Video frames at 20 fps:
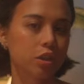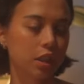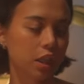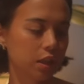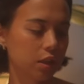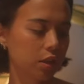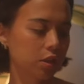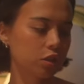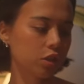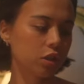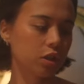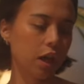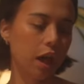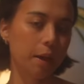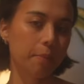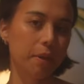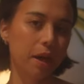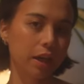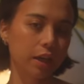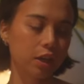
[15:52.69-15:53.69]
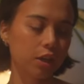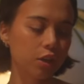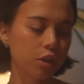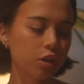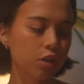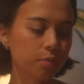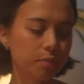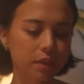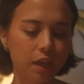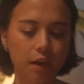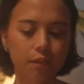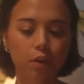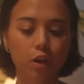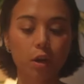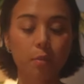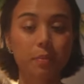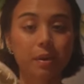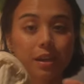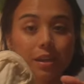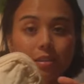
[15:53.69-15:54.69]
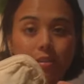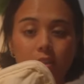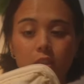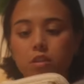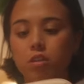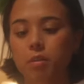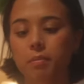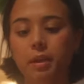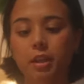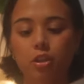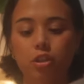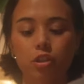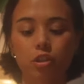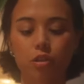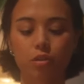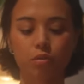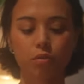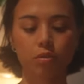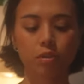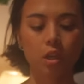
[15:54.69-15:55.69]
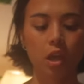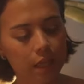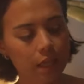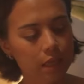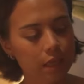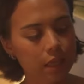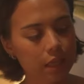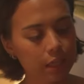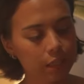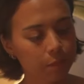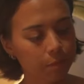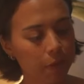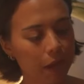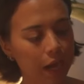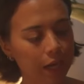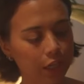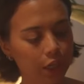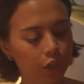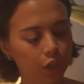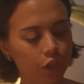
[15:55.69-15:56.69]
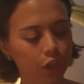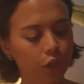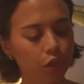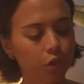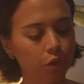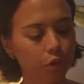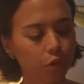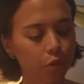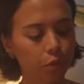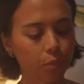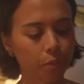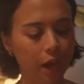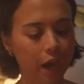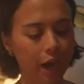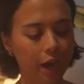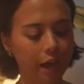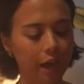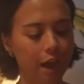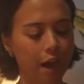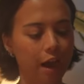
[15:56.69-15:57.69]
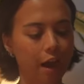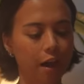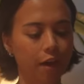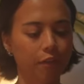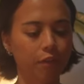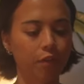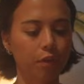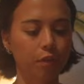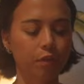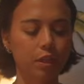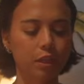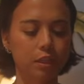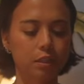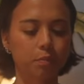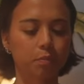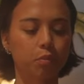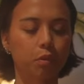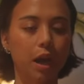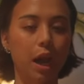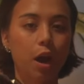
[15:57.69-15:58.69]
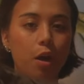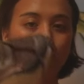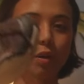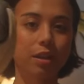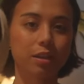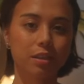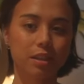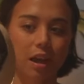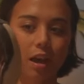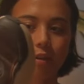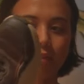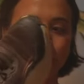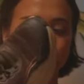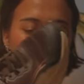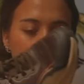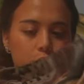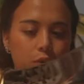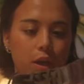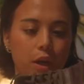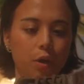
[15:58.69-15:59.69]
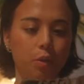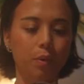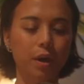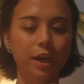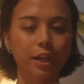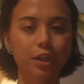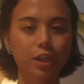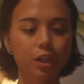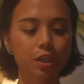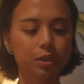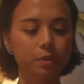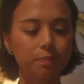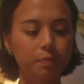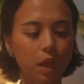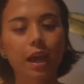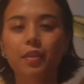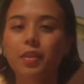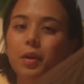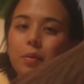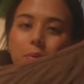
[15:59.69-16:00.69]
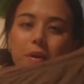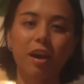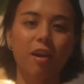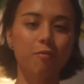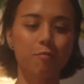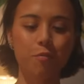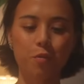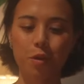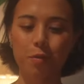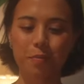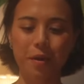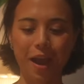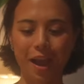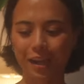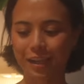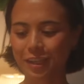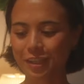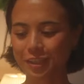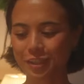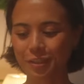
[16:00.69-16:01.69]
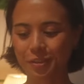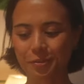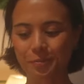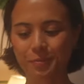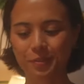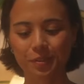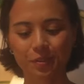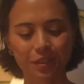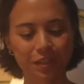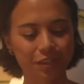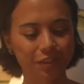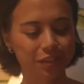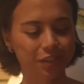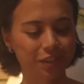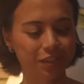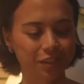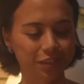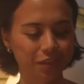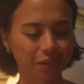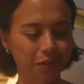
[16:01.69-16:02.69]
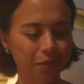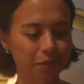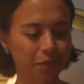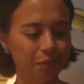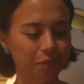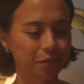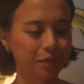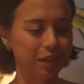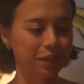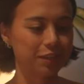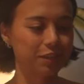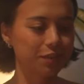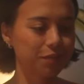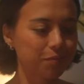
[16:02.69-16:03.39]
that the July packing cubes have on it because these are my shoes. In this packing cube, I have these brown Teva trail winders. And then we have more packing cubes. So let's just go through each